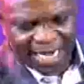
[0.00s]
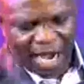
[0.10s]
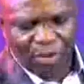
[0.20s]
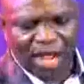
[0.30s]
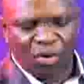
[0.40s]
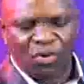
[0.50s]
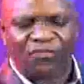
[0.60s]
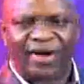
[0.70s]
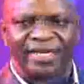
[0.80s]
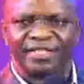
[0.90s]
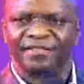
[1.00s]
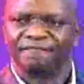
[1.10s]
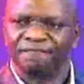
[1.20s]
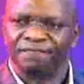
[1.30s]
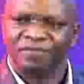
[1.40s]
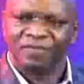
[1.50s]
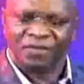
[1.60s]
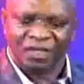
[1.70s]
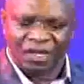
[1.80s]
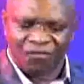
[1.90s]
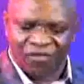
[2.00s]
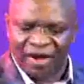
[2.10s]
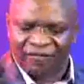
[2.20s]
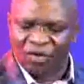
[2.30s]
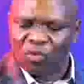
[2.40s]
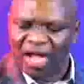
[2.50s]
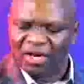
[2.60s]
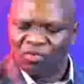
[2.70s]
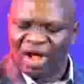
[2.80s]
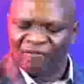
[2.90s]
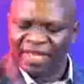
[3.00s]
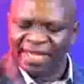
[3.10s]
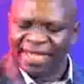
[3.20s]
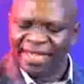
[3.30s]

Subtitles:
we are going to fight. For everyone who have engaged